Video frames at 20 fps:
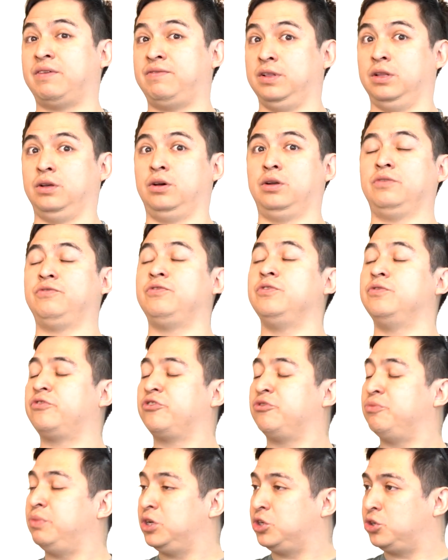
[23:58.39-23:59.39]
have a lot of
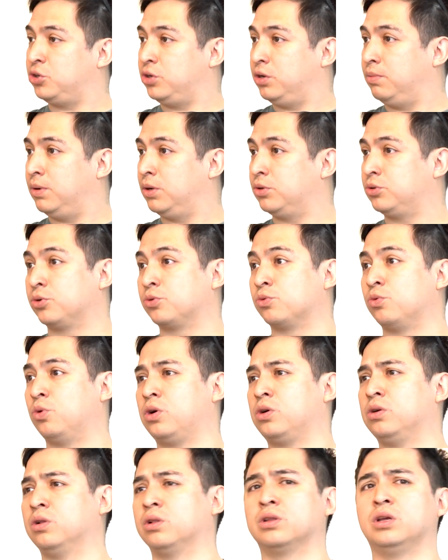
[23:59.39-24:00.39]
information about our
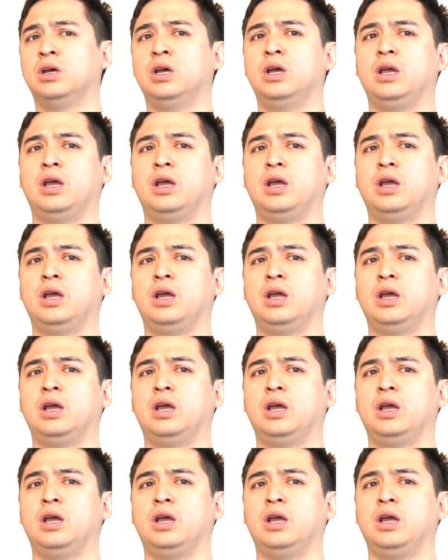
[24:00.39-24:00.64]
world.